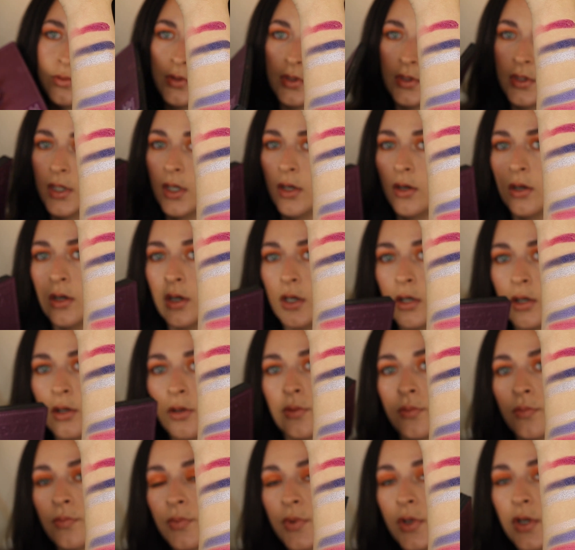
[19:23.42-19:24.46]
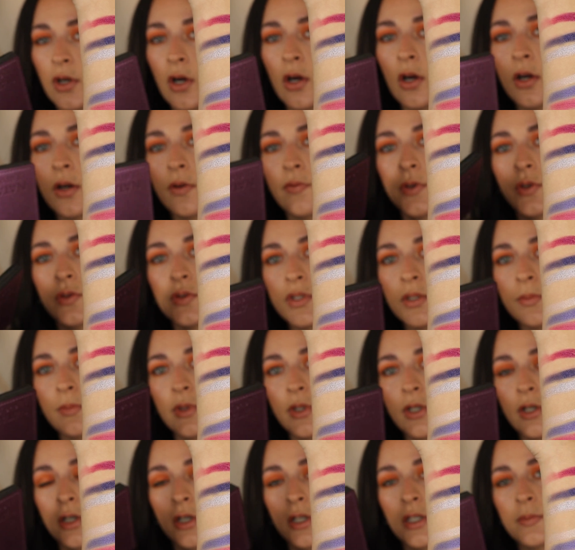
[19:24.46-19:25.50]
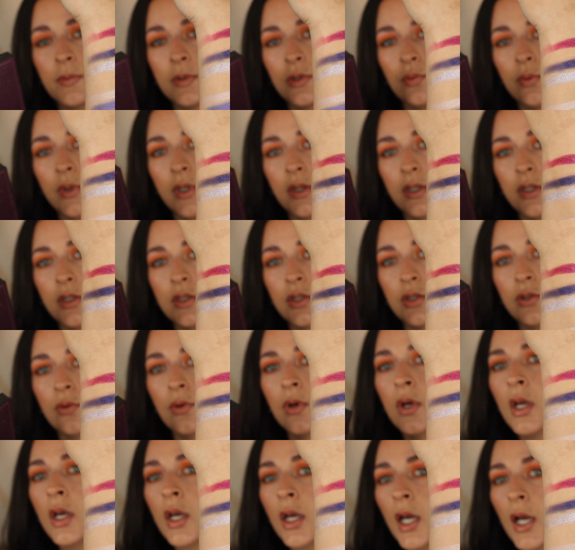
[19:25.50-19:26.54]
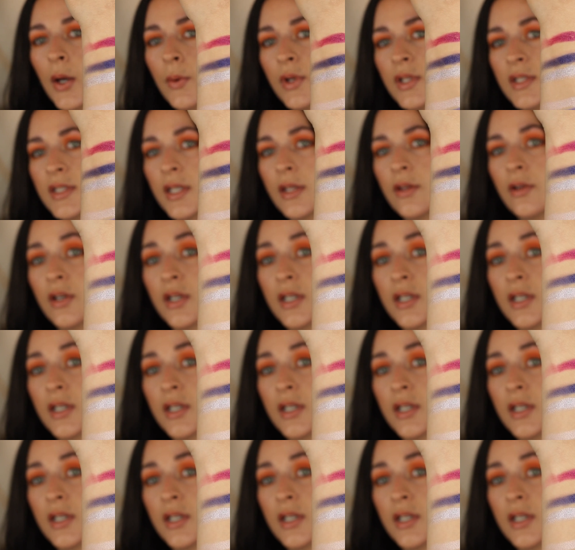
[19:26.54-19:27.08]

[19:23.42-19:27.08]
that there are a few similarities between the two. I wouldn't say they're